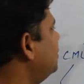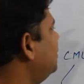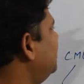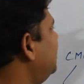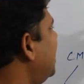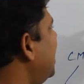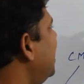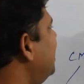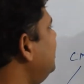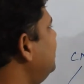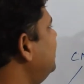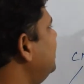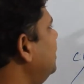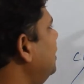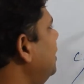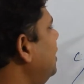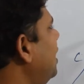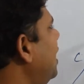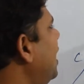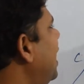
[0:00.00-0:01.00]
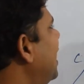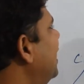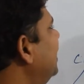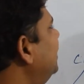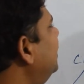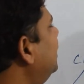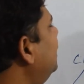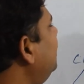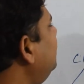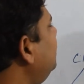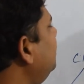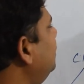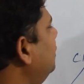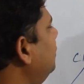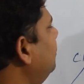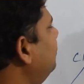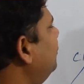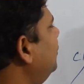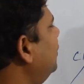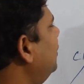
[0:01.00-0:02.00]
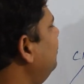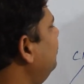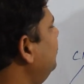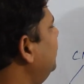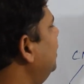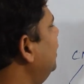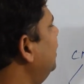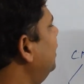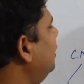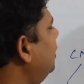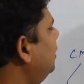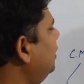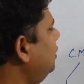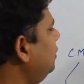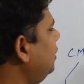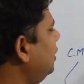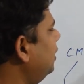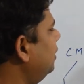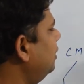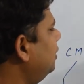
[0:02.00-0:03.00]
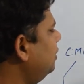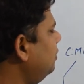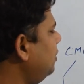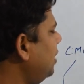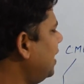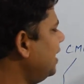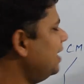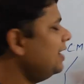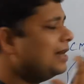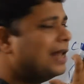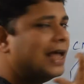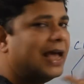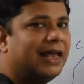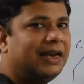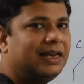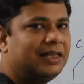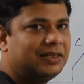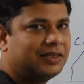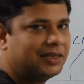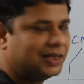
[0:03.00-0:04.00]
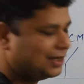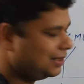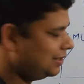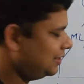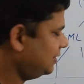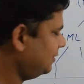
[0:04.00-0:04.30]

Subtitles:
starts either from here in any stage.